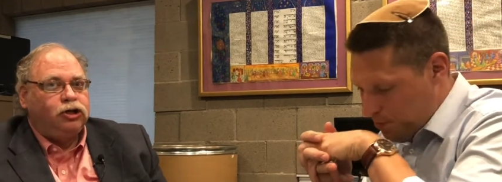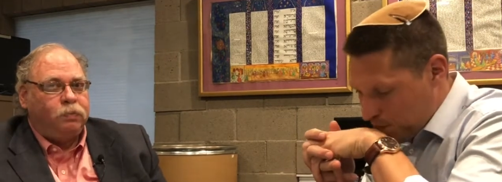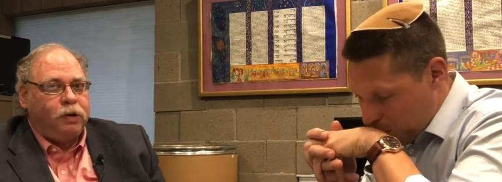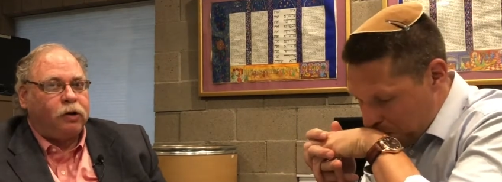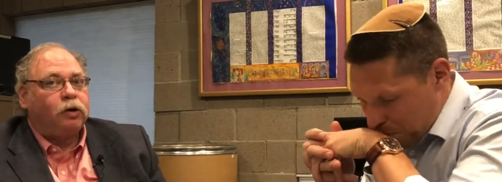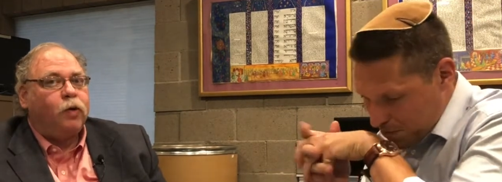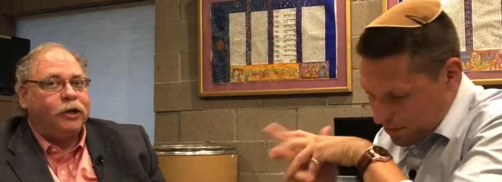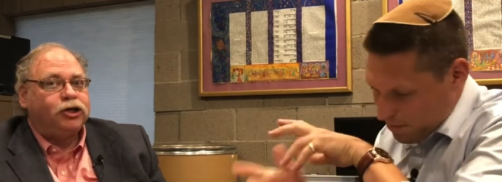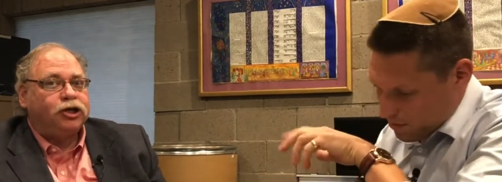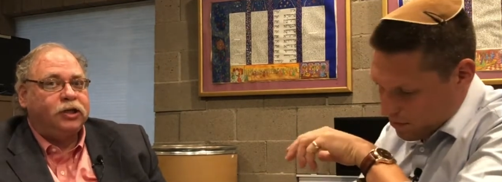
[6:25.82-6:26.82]
Speaker 1: to bigger
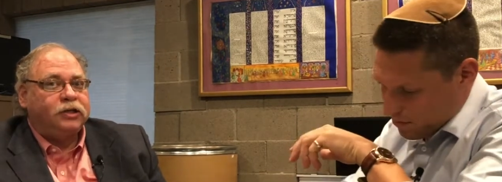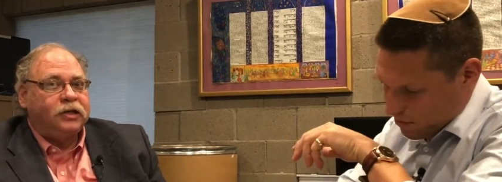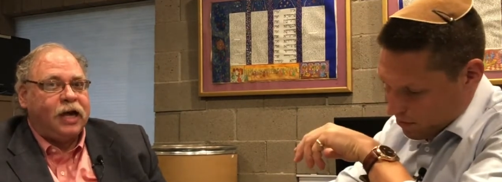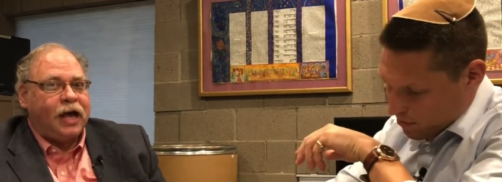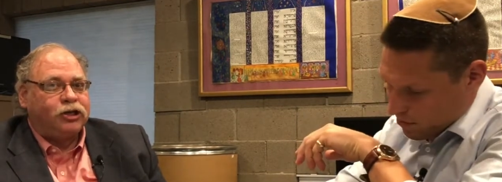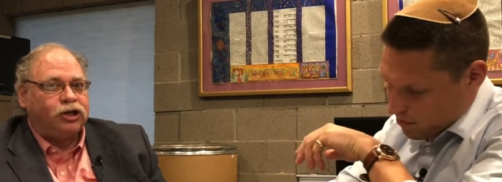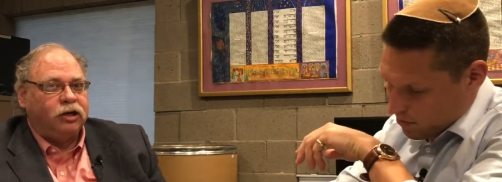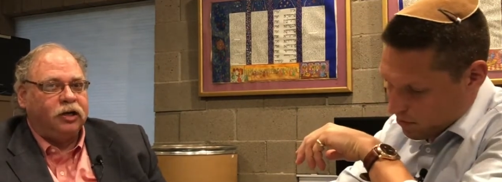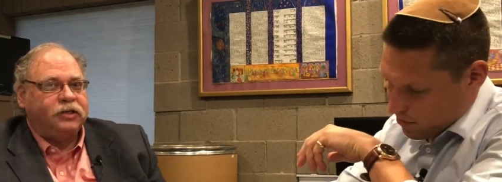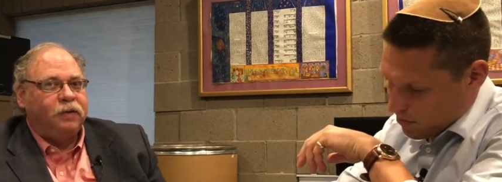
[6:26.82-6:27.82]
question mm-hmm. to
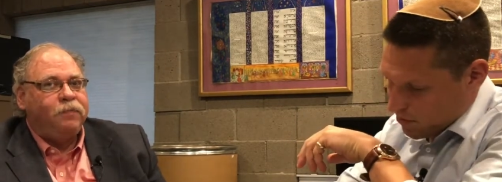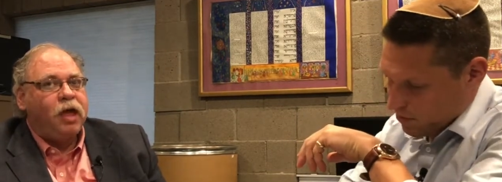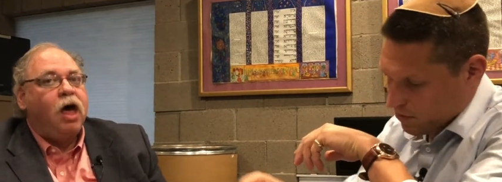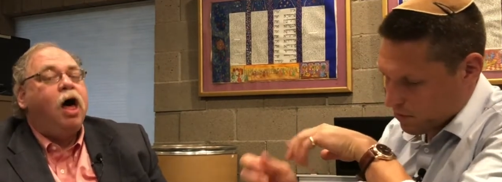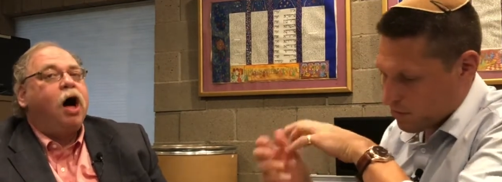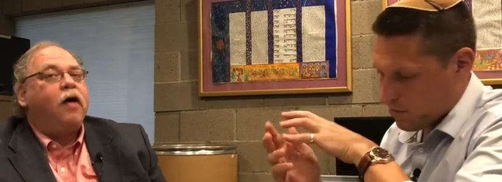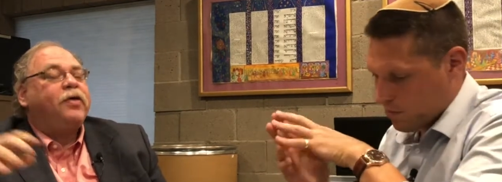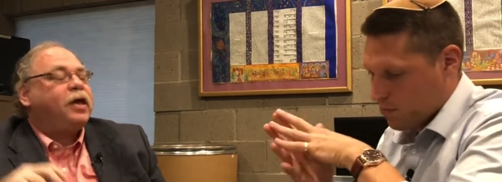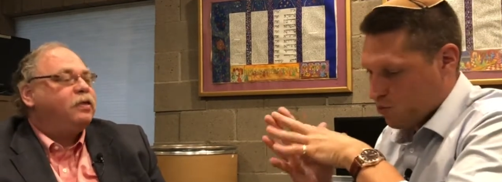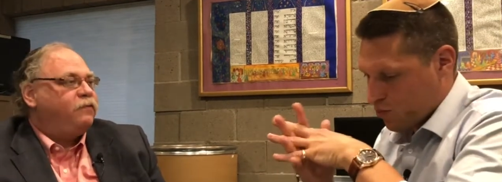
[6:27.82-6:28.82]
nationalism. Mm-hmm. On
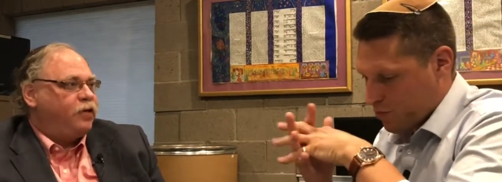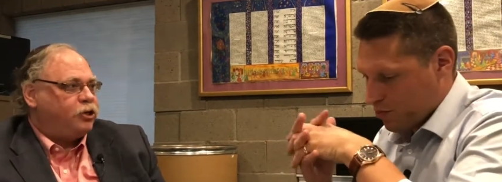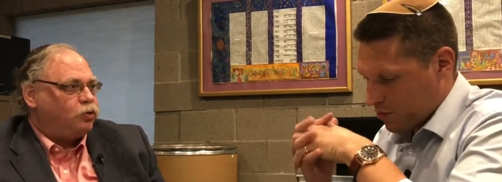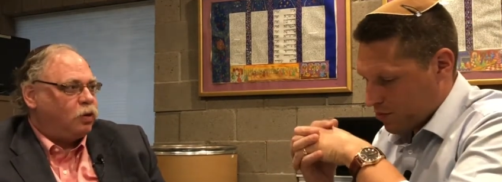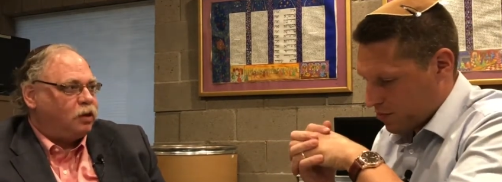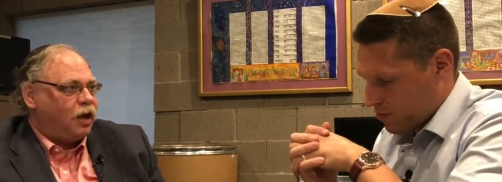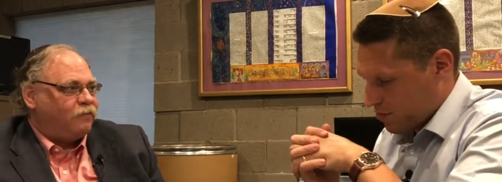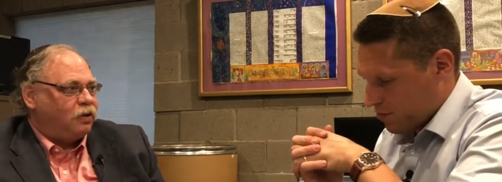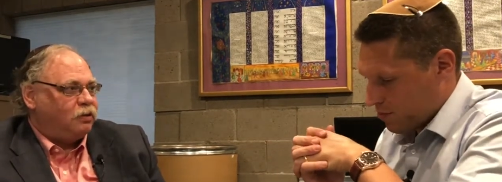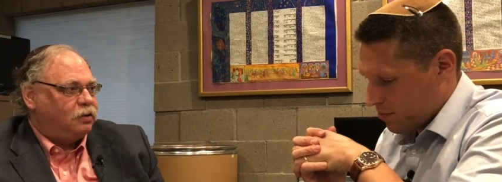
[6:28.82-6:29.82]
the individual
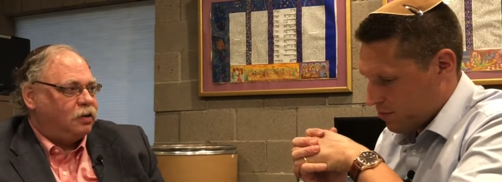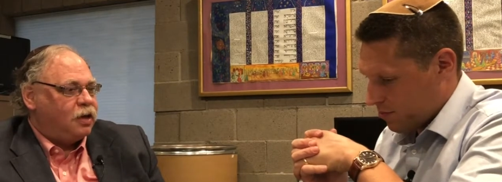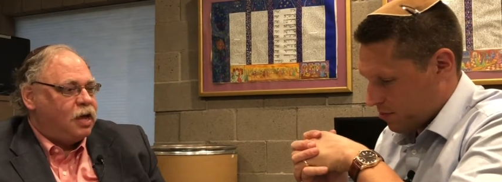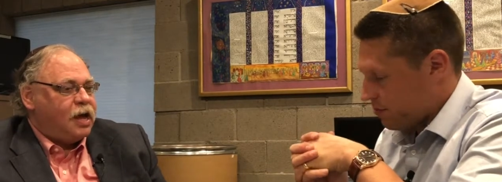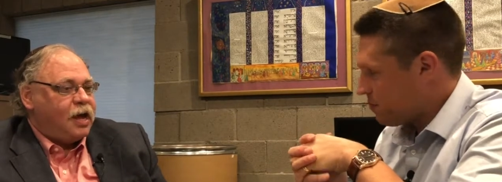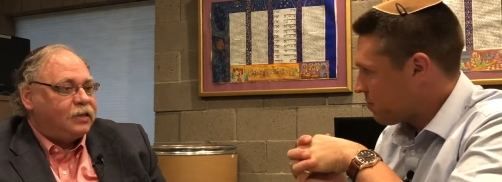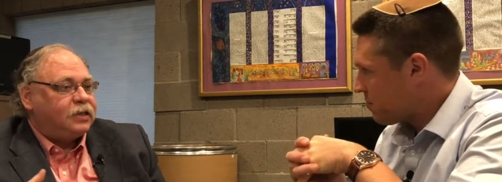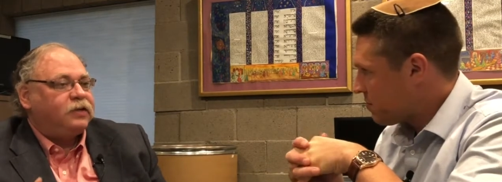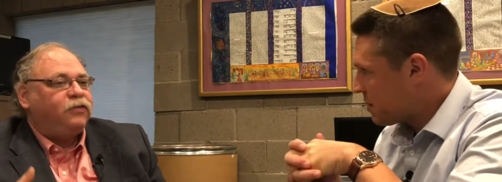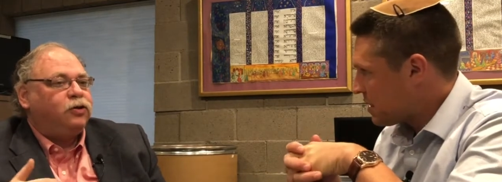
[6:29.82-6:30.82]
level, he
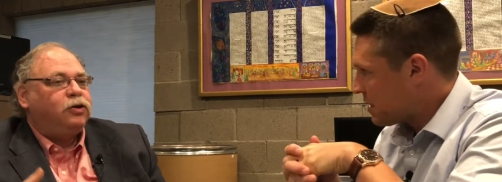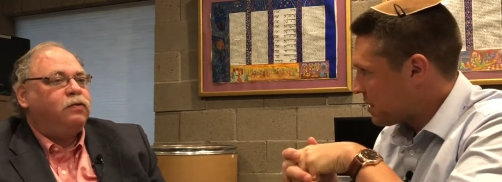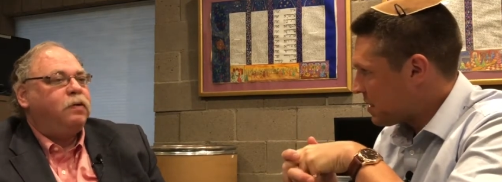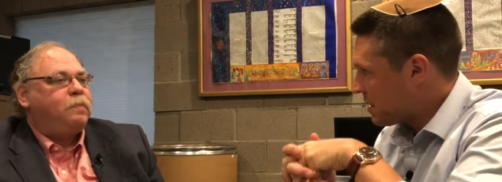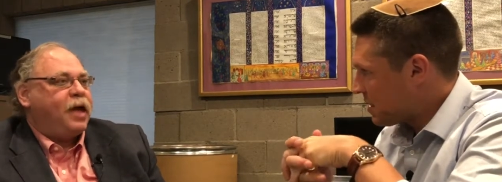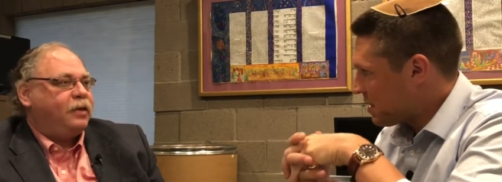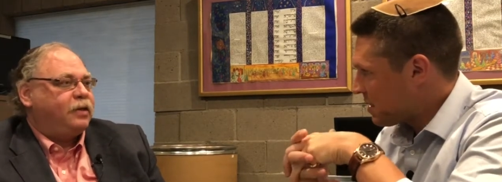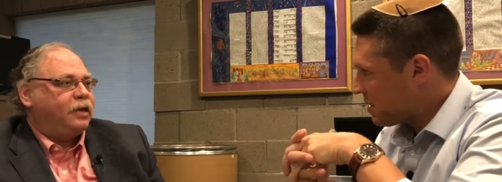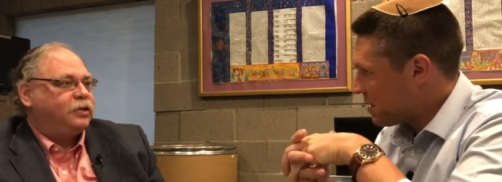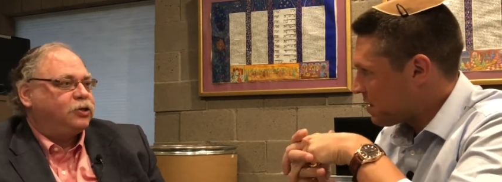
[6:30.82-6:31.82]
says, if you do
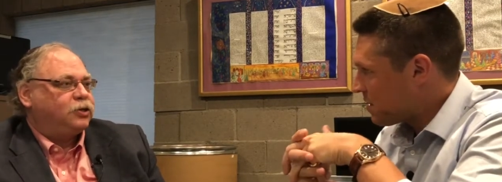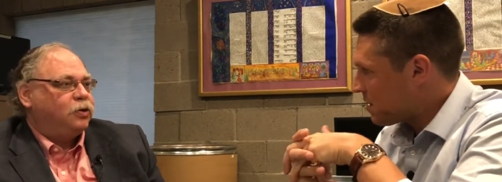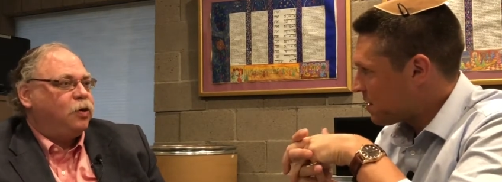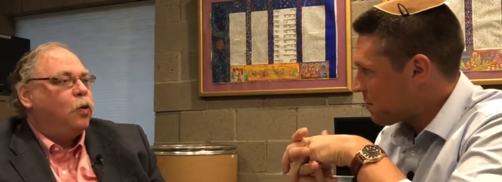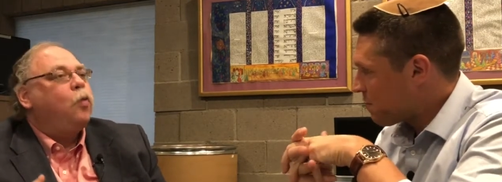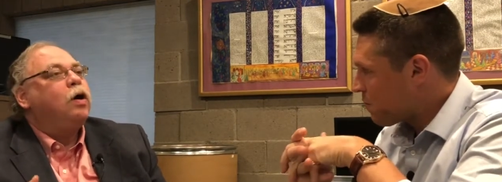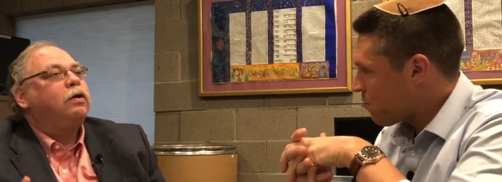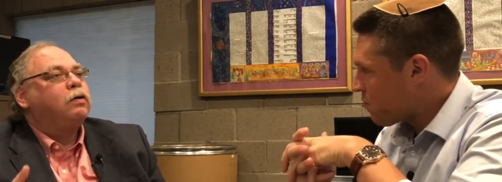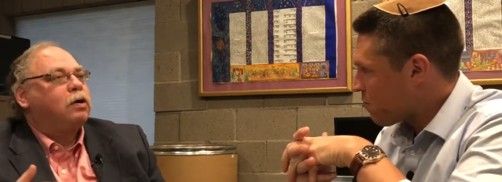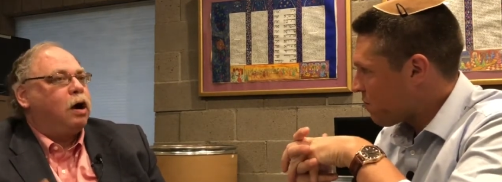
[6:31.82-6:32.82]
repentance, where are
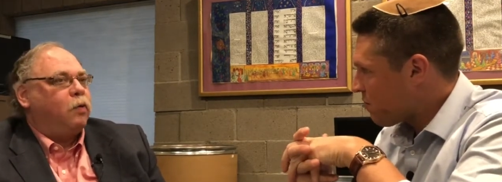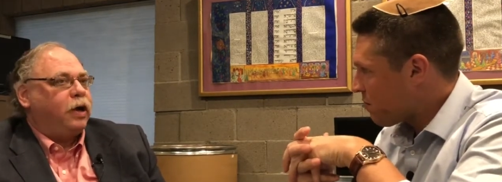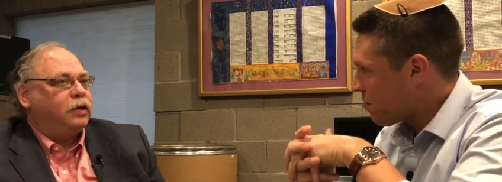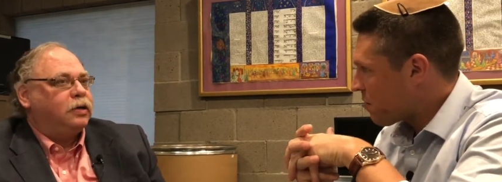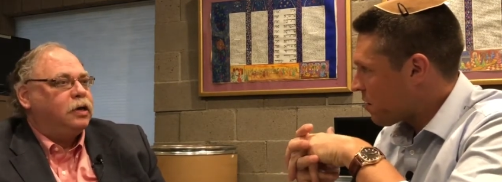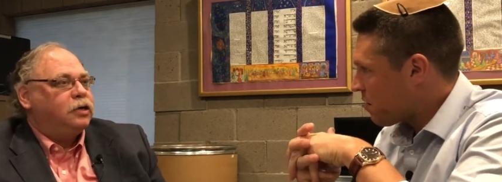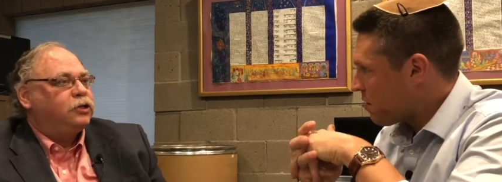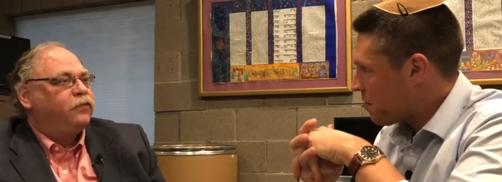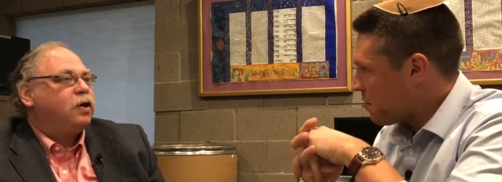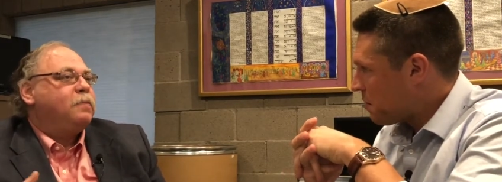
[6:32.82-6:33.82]
you going?
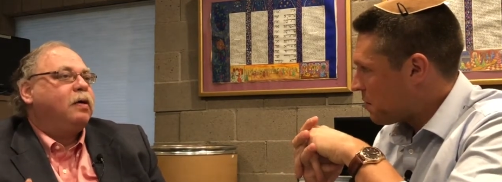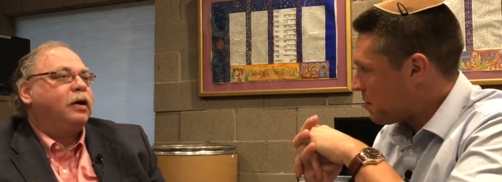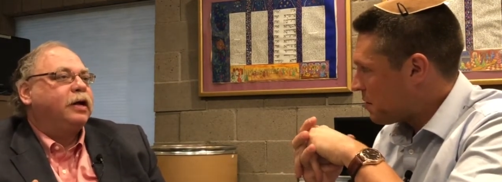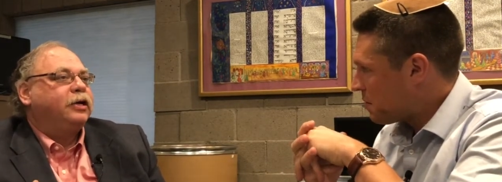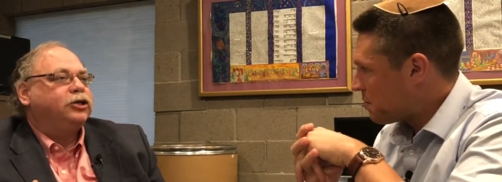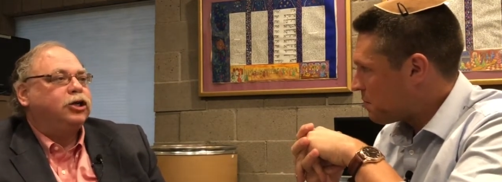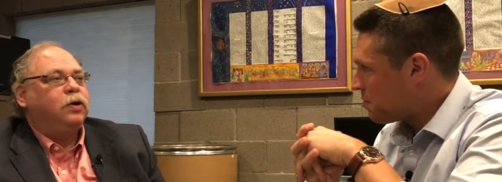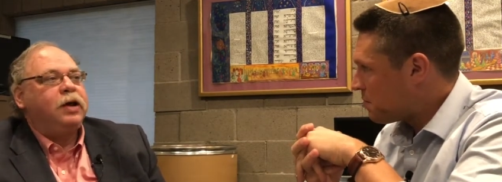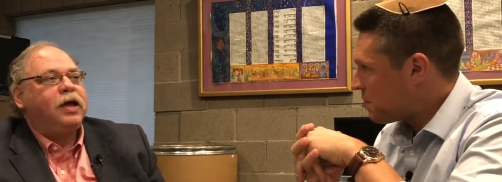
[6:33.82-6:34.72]
So for an American Jew,